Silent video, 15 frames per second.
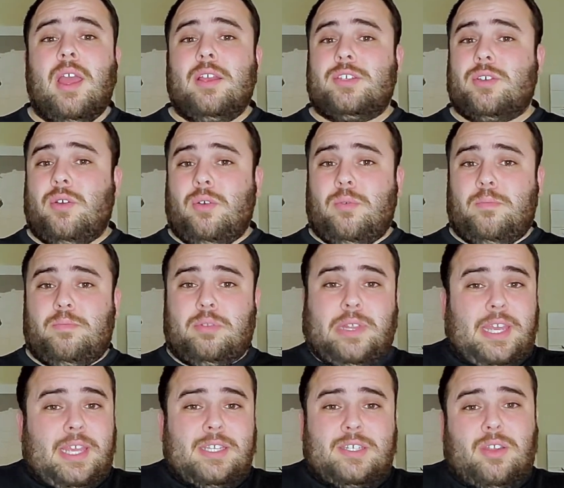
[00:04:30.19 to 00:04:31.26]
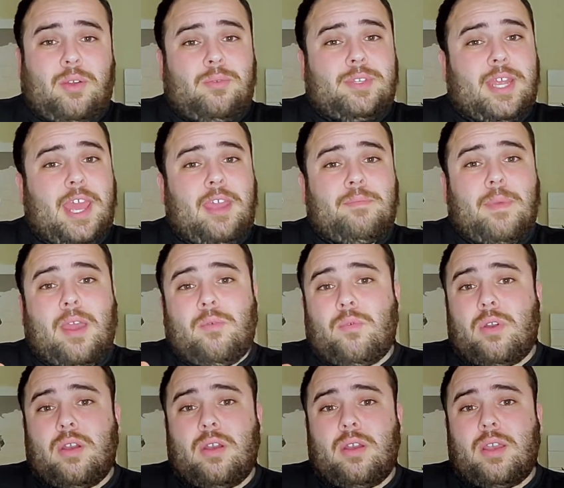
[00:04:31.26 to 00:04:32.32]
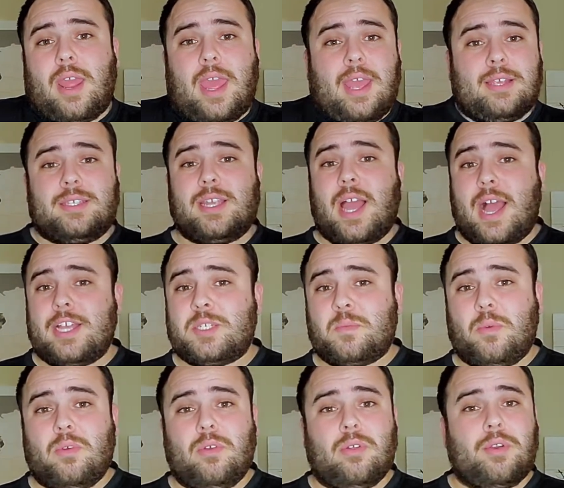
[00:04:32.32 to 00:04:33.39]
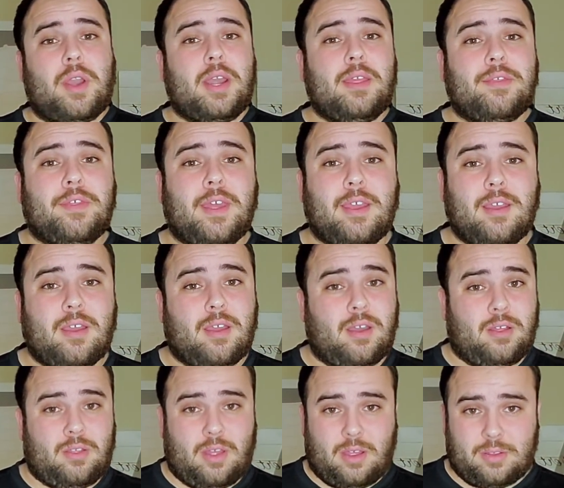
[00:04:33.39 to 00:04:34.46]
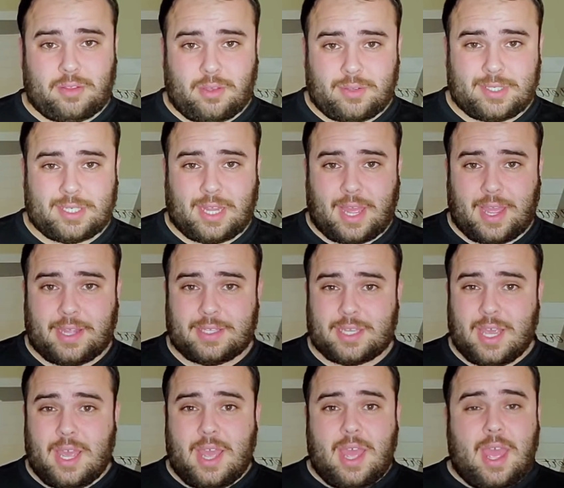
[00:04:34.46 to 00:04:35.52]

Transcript: so please don't take my word as gospel or anything along those lines.